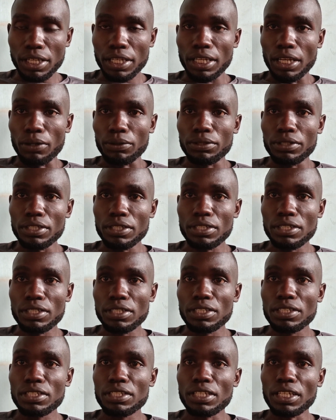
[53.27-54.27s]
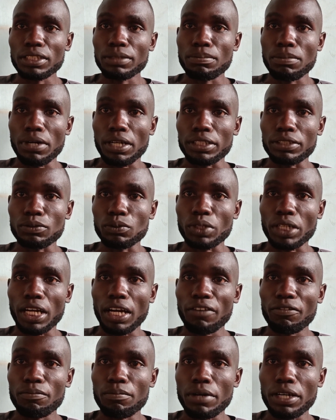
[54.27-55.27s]
now these indigenous birds, we
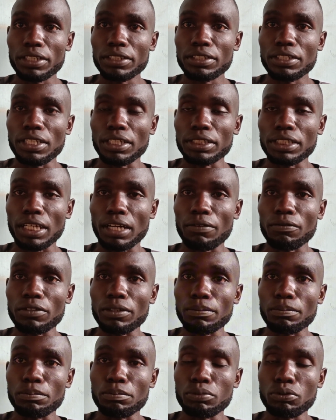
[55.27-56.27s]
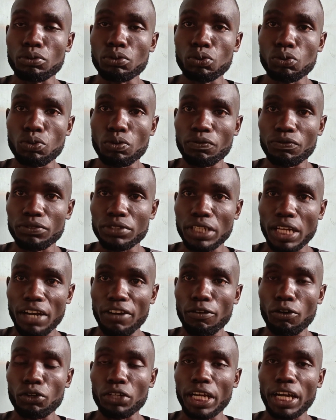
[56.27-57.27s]
have birds that have improved
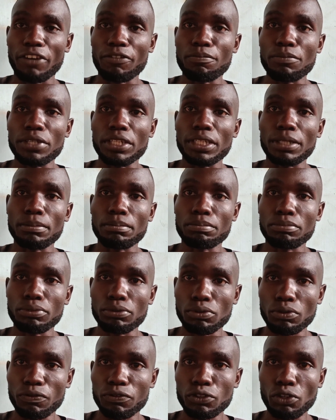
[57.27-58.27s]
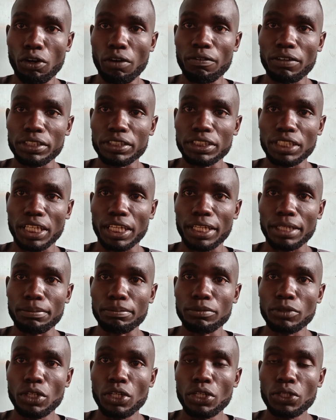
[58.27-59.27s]
or have been improved over time